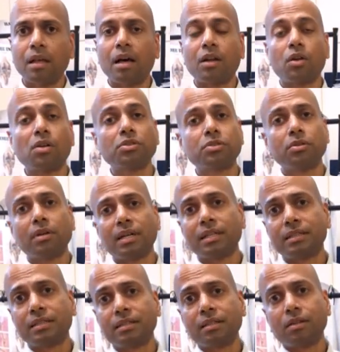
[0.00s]
and
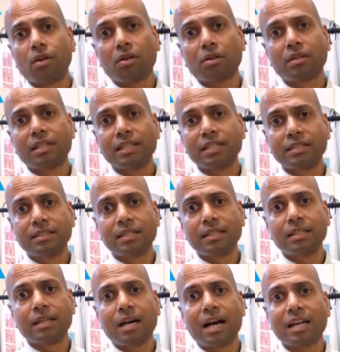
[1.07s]
also at North Tees
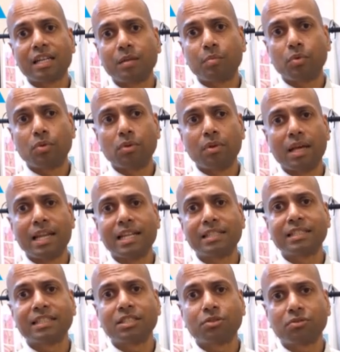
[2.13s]
and Hartlepool
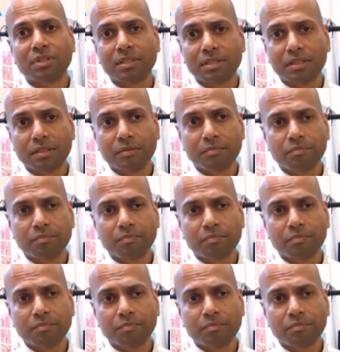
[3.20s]
NHS Trust.